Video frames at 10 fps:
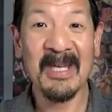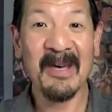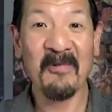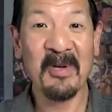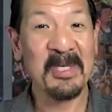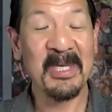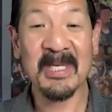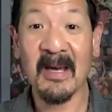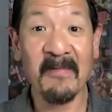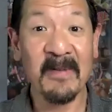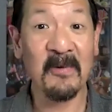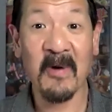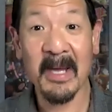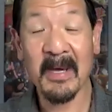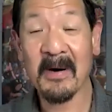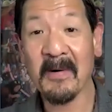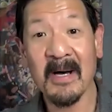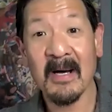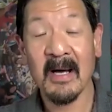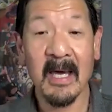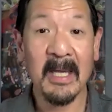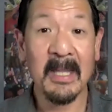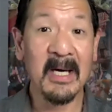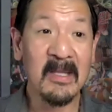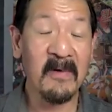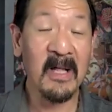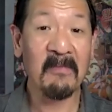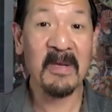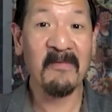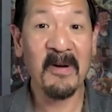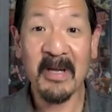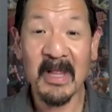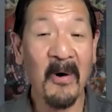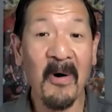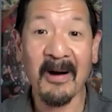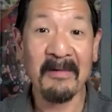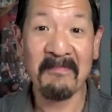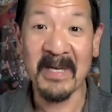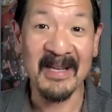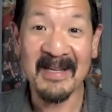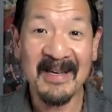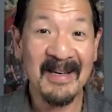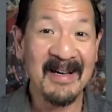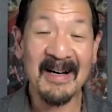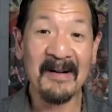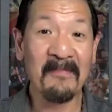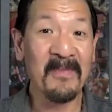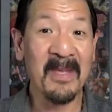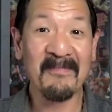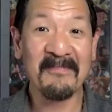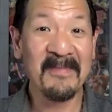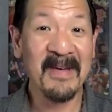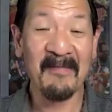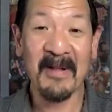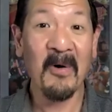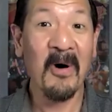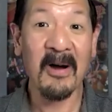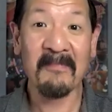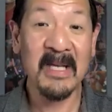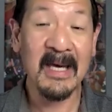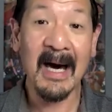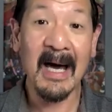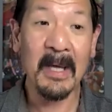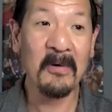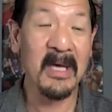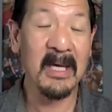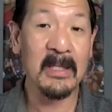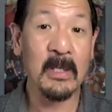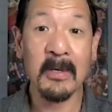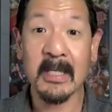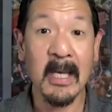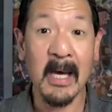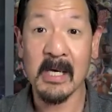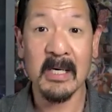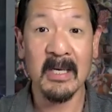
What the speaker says: was as tough as a rhino, and I developed a very low heartbeat. I'm kind of a low heartbeat guy. I don't get too excited